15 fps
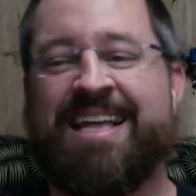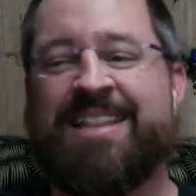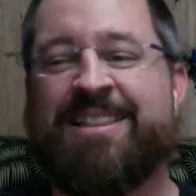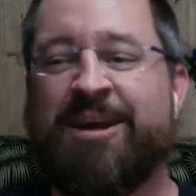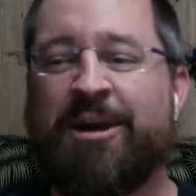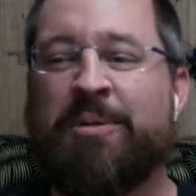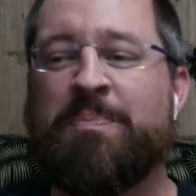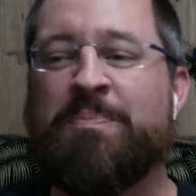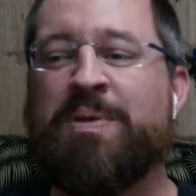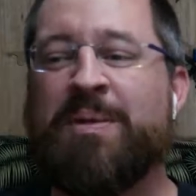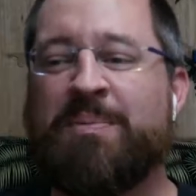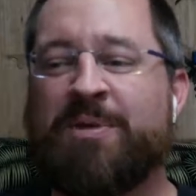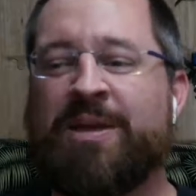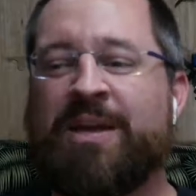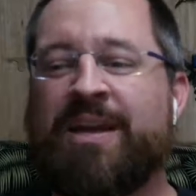There are
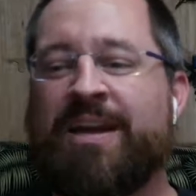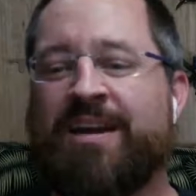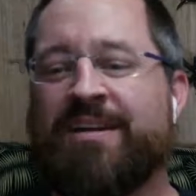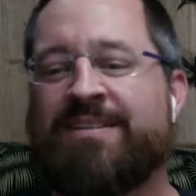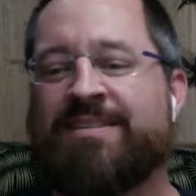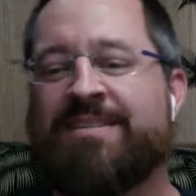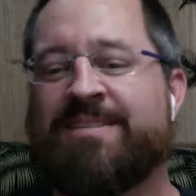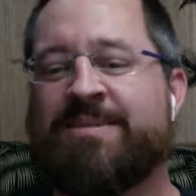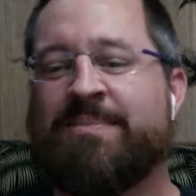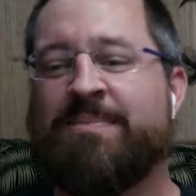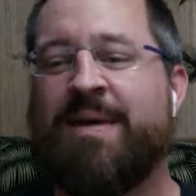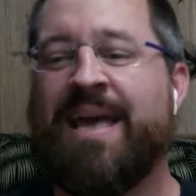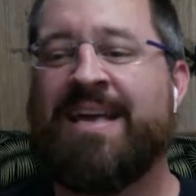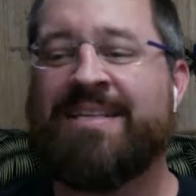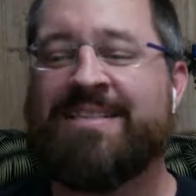people here. This is
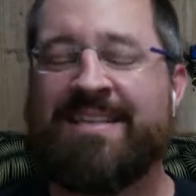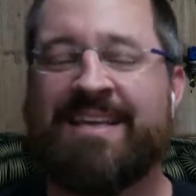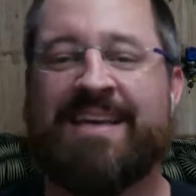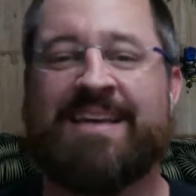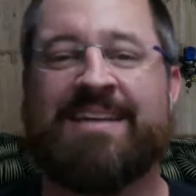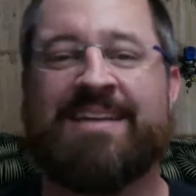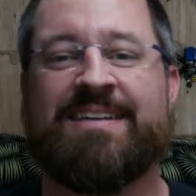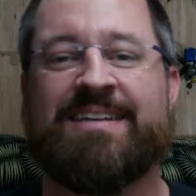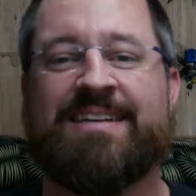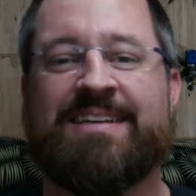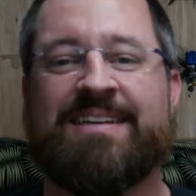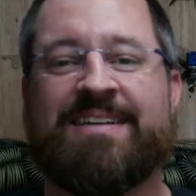amazing.